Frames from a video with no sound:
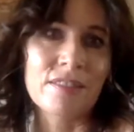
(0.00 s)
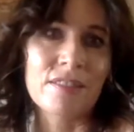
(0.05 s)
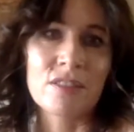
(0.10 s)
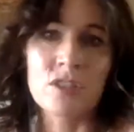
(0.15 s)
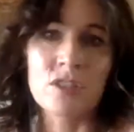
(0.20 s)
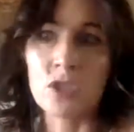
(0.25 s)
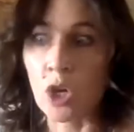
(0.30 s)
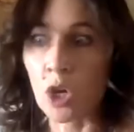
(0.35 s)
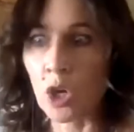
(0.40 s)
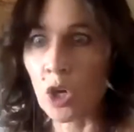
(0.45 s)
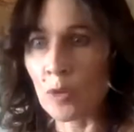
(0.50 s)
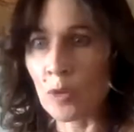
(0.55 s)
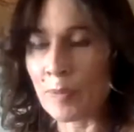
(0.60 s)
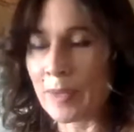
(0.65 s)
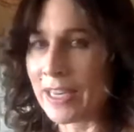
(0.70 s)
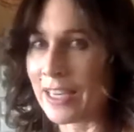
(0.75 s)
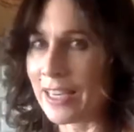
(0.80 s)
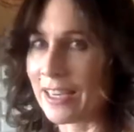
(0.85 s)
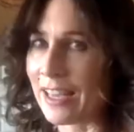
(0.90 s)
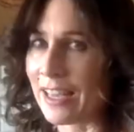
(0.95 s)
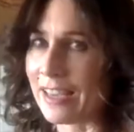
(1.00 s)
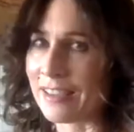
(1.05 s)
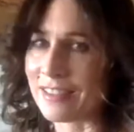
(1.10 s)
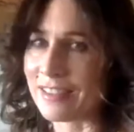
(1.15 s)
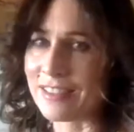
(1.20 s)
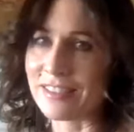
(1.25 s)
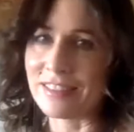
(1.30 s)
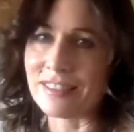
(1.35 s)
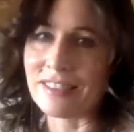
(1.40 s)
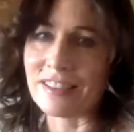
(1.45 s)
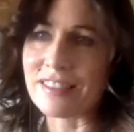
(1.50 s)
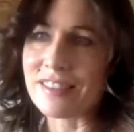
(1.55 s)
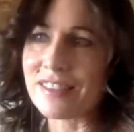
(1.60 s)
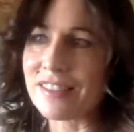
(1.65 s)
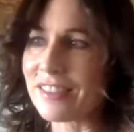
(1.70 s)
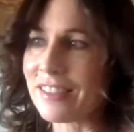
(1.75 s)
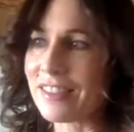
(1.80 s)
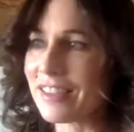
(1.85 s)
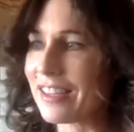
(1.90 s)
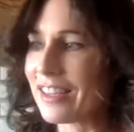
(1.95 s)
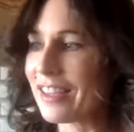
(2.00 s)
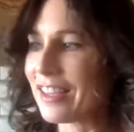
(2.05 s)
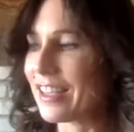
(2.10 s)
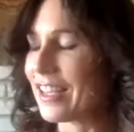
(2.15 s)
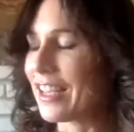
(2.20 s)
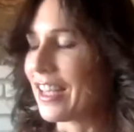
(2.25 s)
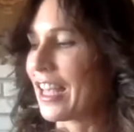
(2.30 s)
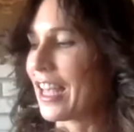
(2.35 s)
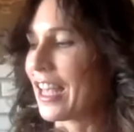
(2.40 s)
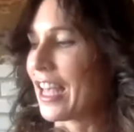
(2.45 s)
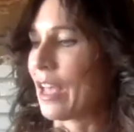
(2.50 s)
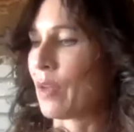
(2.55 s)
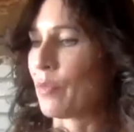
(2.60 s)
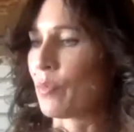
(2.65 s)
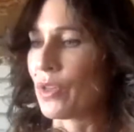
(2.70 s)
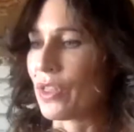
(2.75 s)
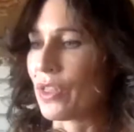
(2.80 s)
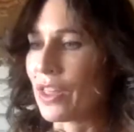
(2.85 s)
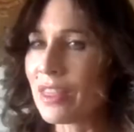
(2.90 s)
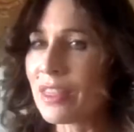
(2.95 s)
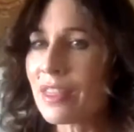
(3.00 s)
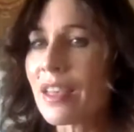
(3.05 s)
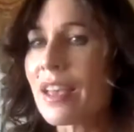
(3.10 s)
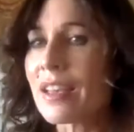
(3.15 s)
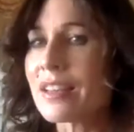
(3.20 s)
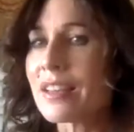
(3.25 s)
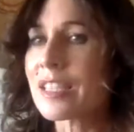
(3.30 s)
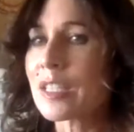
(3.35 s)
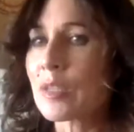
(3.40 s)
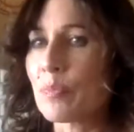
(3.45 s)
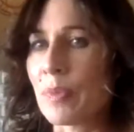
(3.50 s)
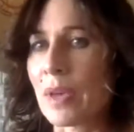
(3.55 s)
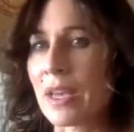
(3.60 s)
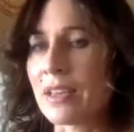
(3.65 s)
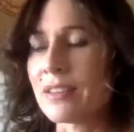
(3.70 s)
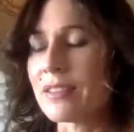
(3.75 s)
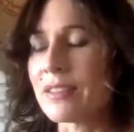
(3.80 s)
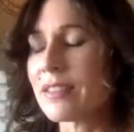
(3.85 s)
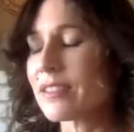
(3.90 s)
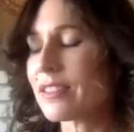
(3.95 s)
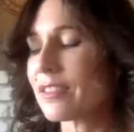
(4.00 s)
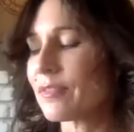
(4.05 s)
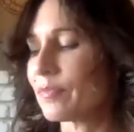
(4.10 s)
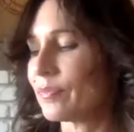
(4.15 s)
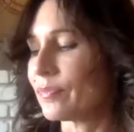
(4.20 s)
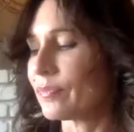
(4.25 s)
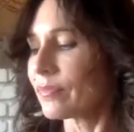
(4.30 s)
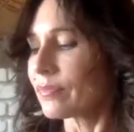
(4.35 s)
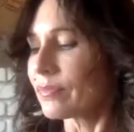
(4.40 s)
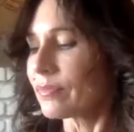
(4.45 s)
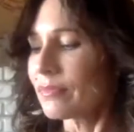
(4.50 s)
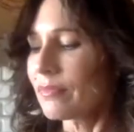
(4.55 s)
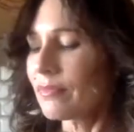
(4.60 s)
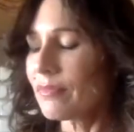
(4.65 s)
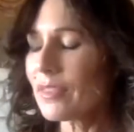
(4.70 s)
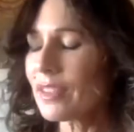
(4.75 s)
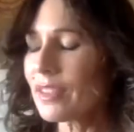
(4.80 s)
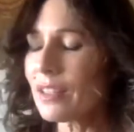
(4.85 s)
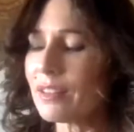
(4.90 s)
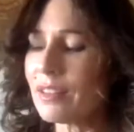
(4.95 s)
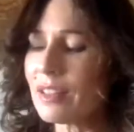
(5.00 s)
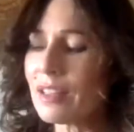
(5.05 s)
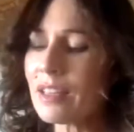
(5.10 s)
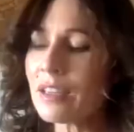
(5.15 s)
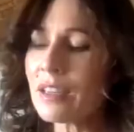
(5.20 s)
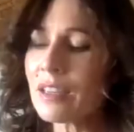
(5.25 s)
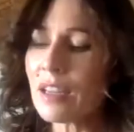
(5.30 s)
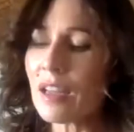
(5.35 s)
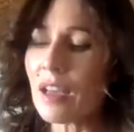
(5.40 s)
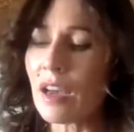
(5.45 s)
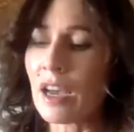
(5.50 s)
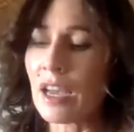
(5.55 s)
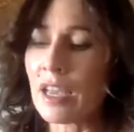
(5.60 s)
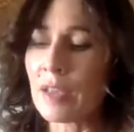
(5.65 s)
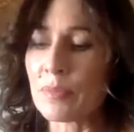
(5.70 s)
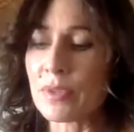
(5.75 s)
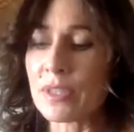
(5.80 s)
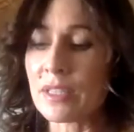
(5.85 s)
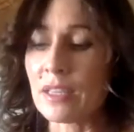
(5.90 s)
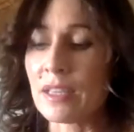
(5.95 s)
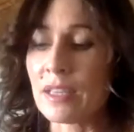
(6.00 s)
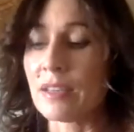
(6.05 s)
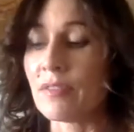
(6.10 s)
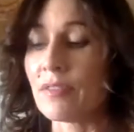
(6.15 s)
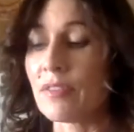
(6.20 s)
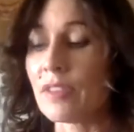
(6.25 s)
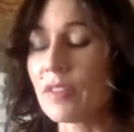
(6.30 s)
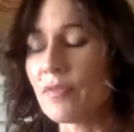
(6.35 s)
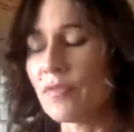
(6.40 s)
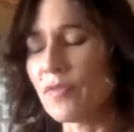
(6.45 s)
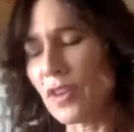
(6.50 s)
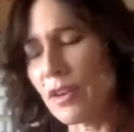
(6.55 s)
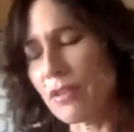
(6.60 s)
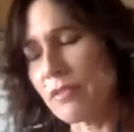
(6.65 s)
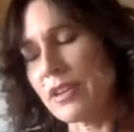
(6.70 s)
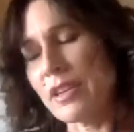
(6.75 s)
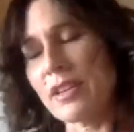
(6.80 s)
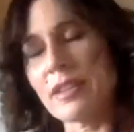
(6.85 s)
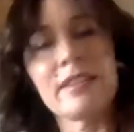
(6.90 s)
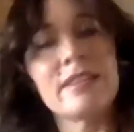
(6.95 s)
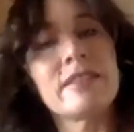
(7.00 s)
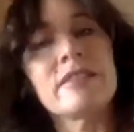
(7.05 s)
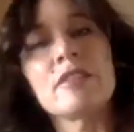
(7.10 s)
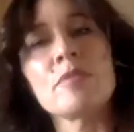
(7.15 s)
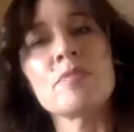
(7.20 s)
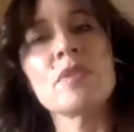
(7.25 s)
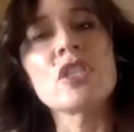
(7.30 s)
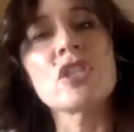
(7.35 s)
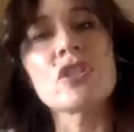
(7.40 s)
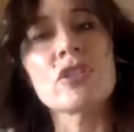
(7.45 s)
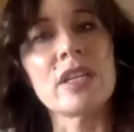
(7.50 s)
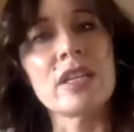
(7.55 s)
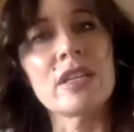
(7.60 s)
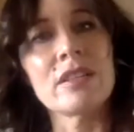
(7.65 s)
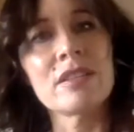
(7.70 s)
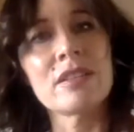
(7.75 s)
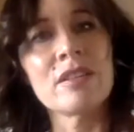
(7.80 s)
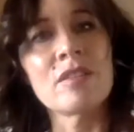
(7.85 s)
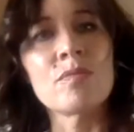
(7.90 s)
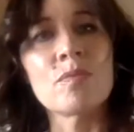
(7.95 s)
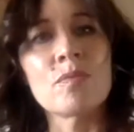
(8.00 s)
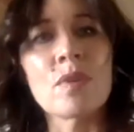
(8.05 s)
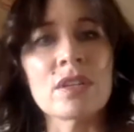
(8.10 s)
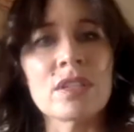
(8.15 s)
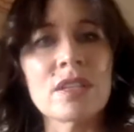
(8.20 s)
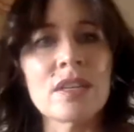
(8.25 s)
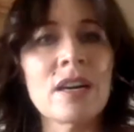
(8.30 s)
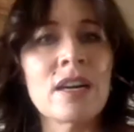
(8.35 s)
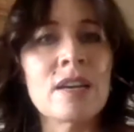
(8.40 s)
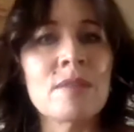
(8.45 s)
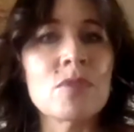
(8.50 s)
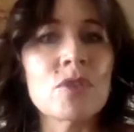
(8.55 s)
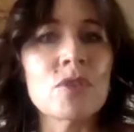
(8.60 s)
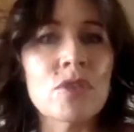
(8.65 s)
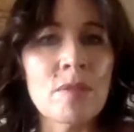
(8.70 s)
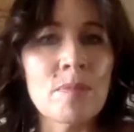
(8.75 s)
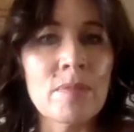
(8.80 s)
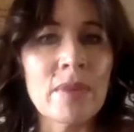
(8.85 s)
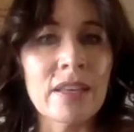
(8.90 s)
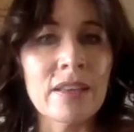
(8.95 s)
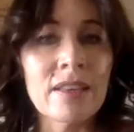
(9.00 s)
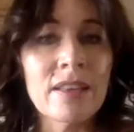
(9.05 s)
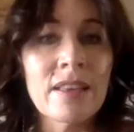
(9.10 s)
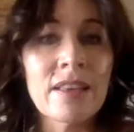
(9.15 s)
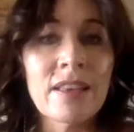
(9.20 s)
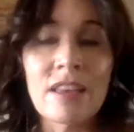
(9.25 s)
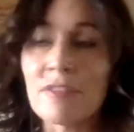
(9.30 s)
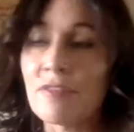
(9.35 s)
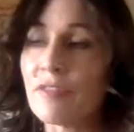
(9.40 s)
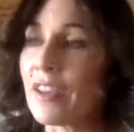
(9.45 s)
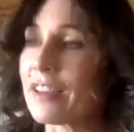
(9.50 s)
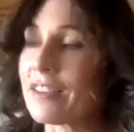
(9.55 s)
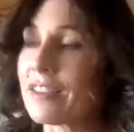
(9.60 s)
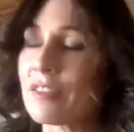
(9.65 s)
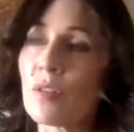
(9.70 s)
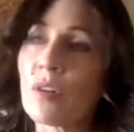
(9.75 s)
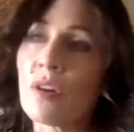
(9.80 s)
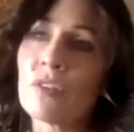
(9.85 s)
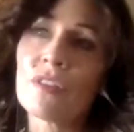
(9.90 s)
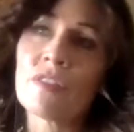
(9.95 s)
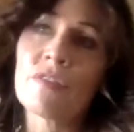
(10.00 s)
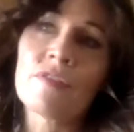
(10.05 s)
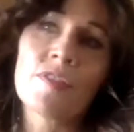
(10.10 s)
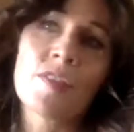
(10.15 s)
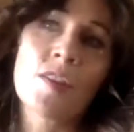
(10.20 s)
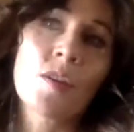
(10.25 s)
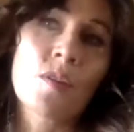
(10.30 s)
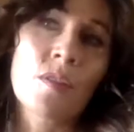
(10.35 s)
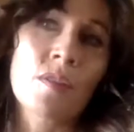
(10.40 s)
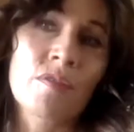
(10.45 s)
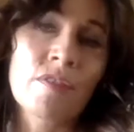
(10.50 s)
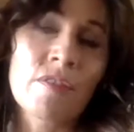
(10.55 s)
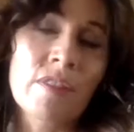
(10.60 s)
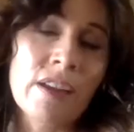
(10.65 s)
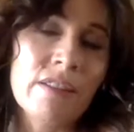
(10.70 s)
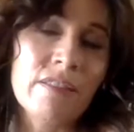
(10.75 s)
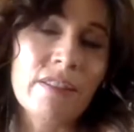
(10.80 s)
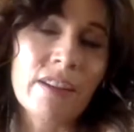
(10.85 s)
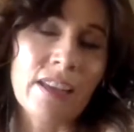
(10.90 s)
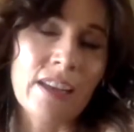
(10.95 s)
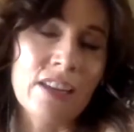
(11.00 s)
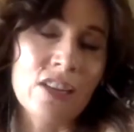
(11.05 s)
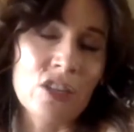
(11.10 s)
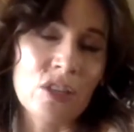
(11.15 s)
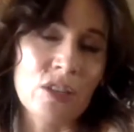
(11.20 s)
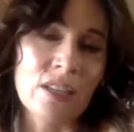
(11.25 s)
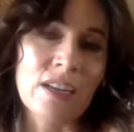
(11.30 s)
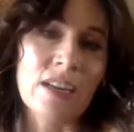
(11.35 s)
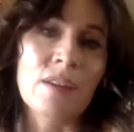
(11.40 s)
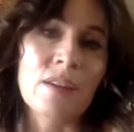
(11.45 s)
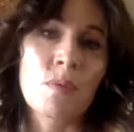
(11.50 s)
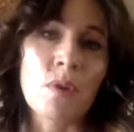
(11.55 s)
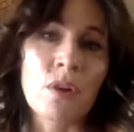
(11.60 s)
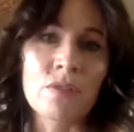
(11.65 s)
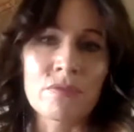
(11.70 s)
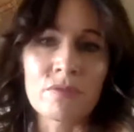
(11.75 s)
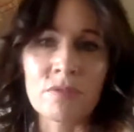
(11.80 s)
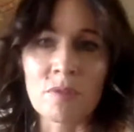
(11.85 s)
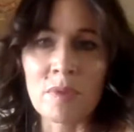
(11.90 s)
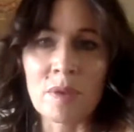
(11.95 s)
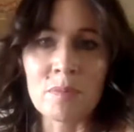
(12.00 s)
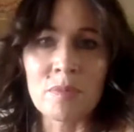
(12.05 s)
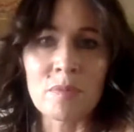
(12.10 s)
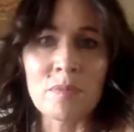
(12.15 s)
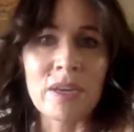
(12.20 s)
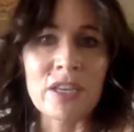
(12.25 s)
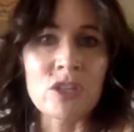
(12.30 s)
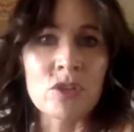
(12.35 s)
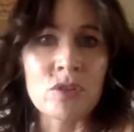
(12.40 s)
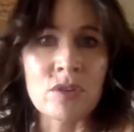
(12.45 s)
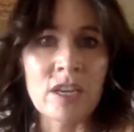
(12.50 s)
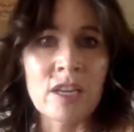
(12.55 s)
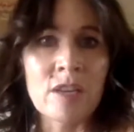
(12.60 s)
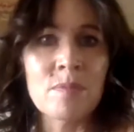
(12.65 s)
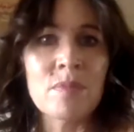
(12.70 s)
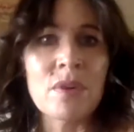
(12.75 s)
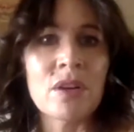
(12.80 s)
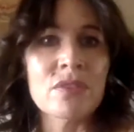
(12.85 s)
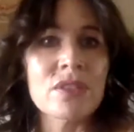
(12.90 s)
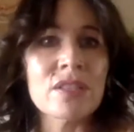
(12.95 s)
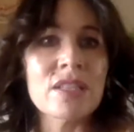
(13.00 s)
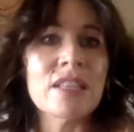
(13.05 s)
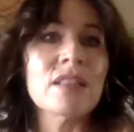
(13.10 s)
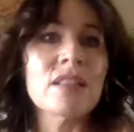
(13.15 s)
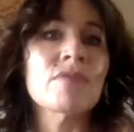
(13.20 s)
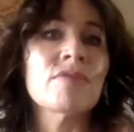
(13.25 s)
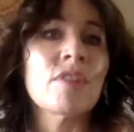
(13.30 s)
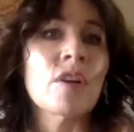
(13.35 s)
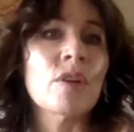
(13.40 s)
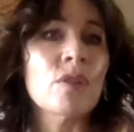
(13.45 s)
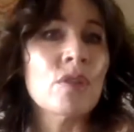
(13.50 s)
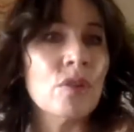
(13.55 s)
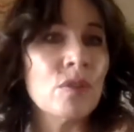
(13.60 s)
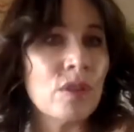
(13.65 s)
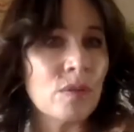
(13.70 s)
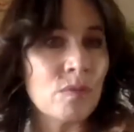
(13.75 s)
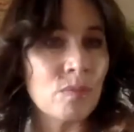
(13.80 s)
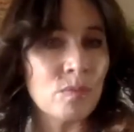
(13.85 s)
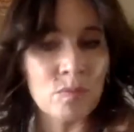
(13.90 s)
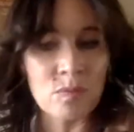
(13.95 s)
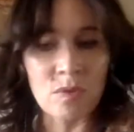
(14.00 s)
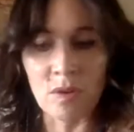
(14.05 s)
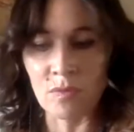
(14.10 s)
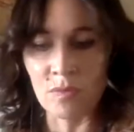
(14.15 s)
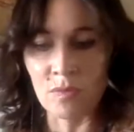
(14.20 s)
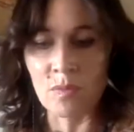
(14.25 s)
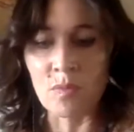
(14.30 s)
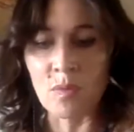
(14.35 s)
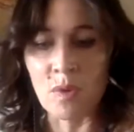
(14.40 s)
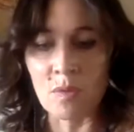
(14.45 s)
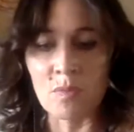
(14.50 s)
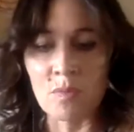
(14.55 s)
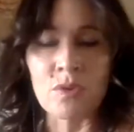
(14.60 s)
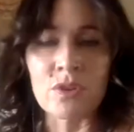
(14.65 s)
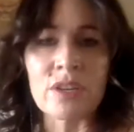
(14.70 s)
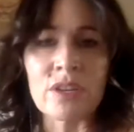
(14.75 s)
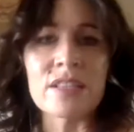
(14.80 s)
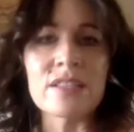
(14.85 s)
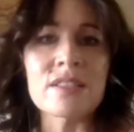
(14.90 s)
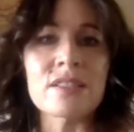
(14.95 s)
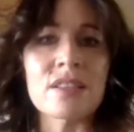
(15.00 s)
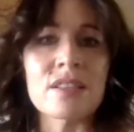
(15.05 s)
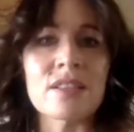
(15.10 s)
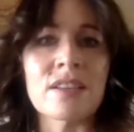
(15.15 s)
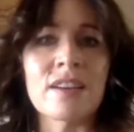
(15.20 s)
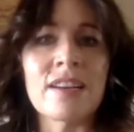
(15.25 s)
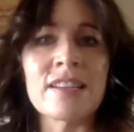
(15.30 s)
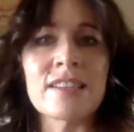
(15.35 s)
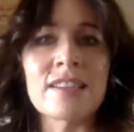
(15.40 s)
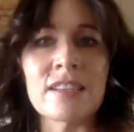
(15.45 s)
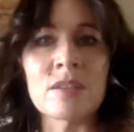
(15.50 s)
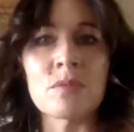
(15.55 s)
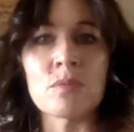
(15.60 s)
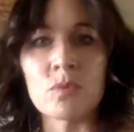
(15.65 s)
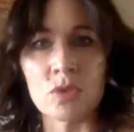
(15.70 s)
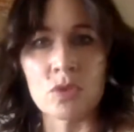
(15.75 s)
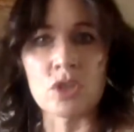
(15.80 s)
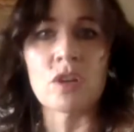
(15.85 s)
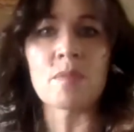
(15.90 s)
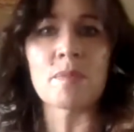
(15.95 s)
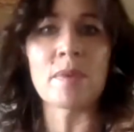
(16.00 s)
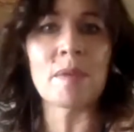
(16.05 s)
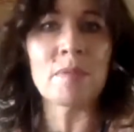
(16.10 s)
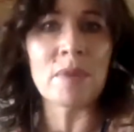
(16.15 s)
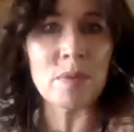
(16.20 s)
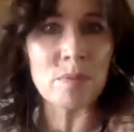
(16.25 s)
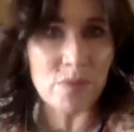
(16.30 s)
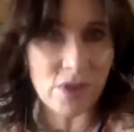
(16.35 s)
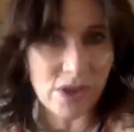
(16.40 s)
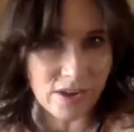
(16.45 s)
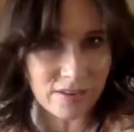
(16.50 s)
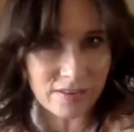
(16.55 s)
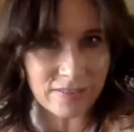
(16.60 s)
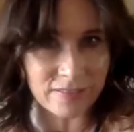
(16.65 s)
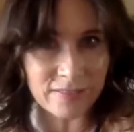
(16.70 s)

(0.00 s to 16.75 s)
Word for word: So many layers to this. And within that space, then I am seeing very clear imagery of what I'm dreaming. In fact, on the few rare occasion that I won't remember my dream, I'll see the photo that, of what water has designed and it will jog my memory.